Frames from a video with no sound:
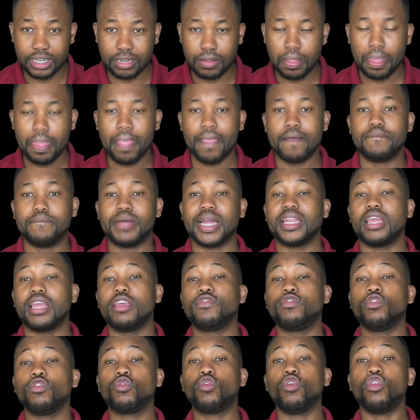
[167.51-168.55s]
But if you
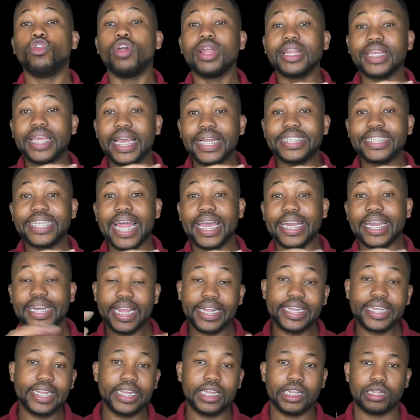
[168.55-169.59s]
could not get directly,
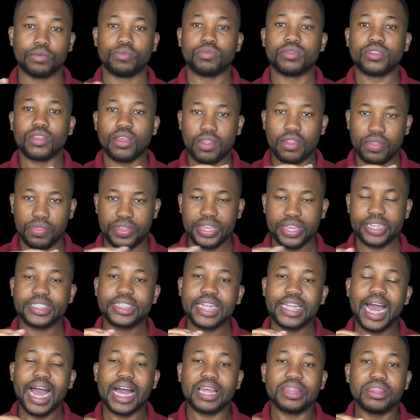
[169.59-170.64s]
these are
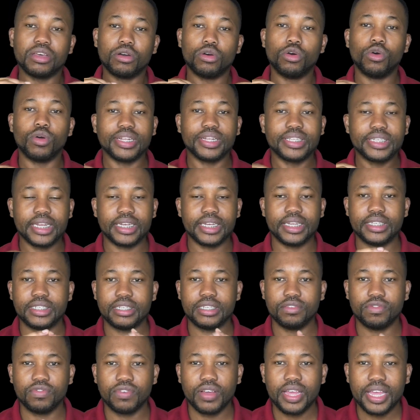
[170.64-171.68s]
the alternative
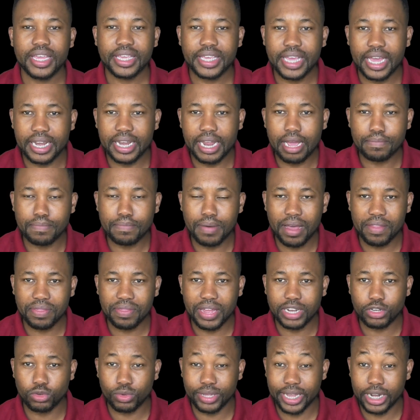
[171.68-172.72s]
career path that you
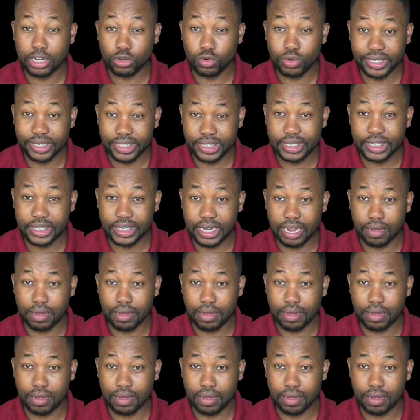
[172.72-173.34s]
can consider.